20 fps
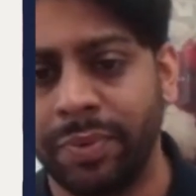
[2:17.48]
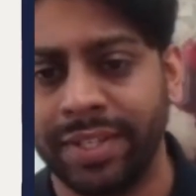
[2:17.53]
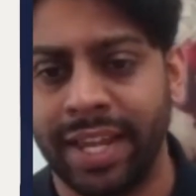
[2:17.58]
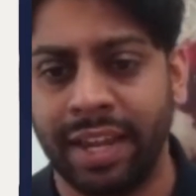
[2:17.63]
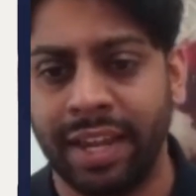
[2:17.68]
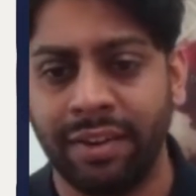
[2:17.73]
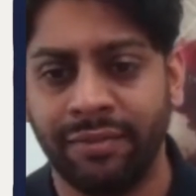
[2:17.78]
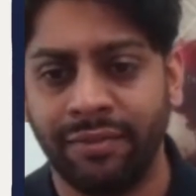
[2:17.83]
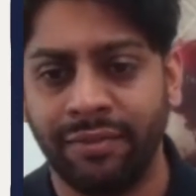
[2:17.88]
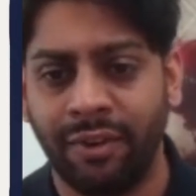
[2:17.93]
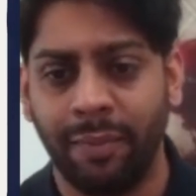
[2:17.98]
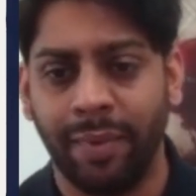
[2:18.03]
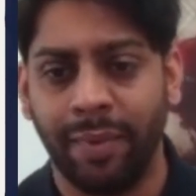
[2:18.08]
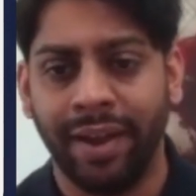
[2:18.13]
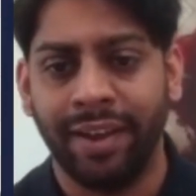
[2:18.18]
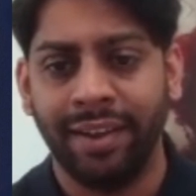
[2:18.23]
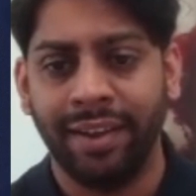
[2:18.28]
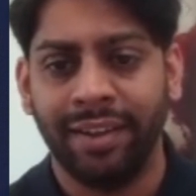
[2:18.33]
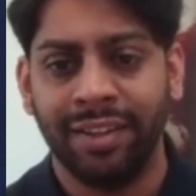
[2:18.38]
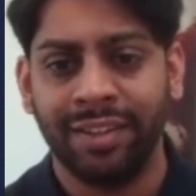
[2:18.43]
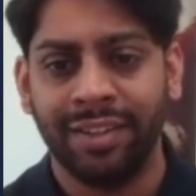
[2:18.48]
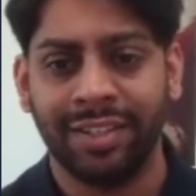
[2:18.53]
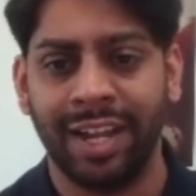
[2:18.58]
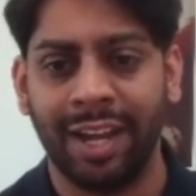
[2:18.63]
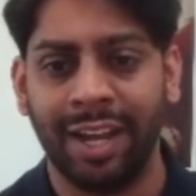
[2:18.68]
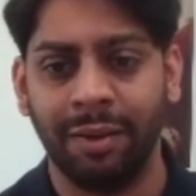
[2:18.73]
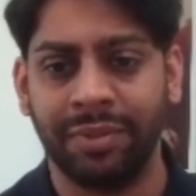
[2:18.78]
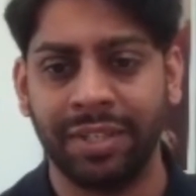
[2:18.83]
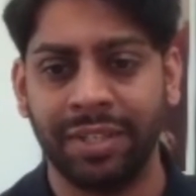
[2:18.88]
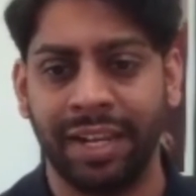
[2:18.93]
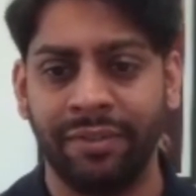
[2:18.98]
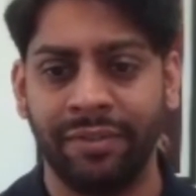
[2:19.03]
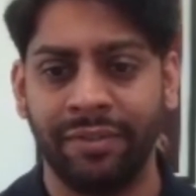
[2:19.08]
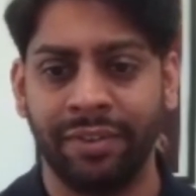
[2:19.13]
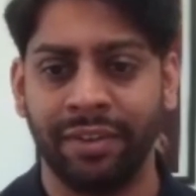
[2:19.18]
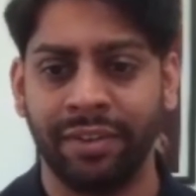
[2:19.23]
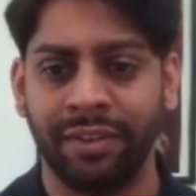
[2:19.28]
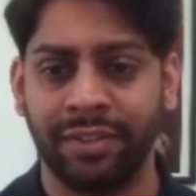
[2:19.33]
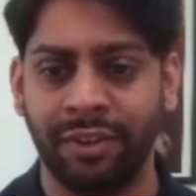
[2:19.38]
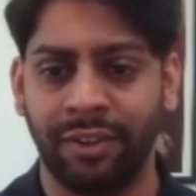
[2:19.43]
taken from it to help
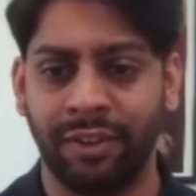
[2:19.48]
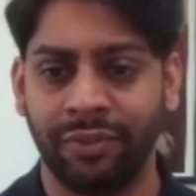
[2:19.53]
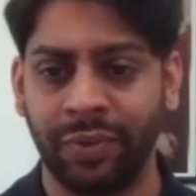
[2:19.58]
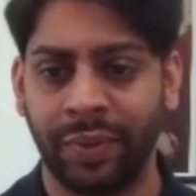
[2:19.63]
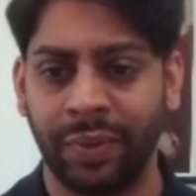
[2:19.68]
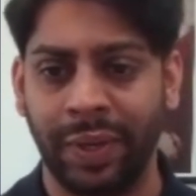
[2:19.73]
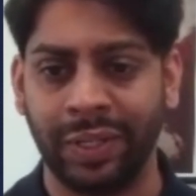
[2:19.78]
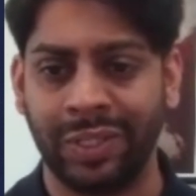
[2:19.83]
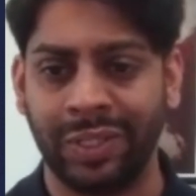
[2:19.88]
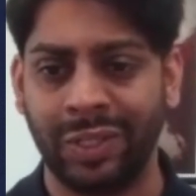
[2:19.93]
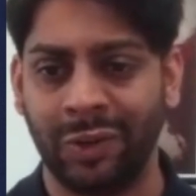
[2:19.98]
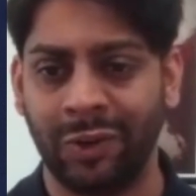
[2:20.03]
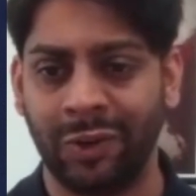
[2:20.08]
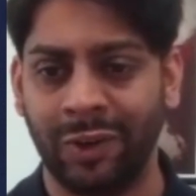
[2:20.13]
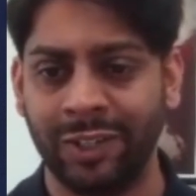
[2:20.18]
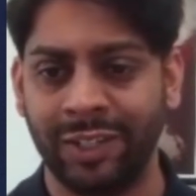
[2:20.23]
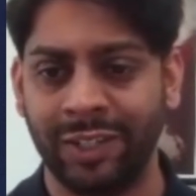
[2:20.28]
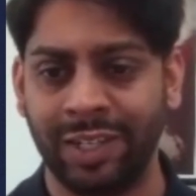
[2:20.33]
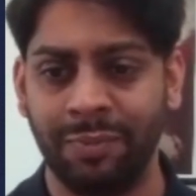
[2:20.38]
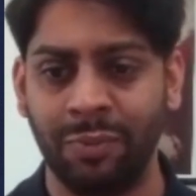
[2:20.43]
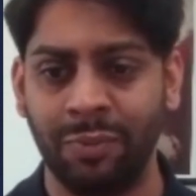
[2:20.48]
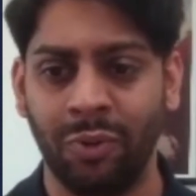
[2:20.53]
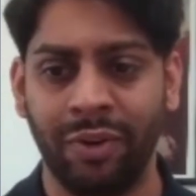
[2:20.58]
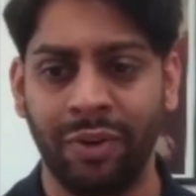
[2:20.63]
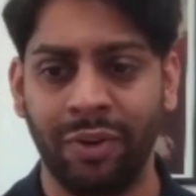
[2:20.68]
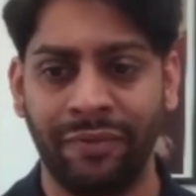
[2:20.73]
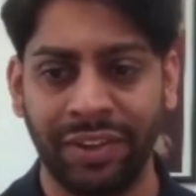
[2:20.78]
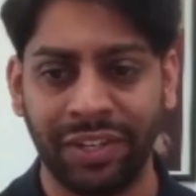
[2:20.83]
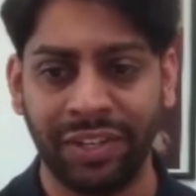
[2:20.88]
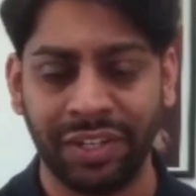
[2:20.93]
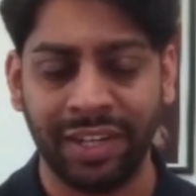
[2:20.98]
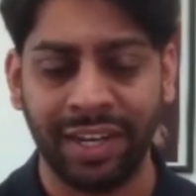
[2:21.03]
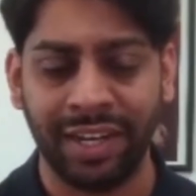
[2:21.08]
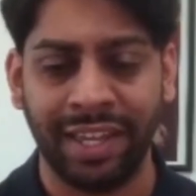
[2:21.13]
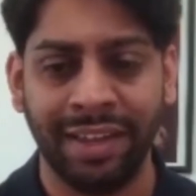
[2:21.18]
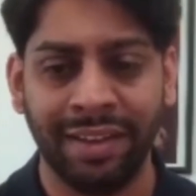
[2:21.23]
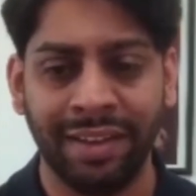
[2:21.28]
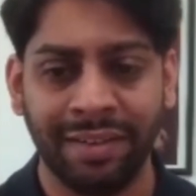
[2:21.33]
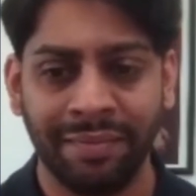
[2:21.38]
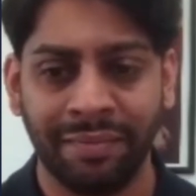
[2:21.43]
deliver software or technology more efficiently,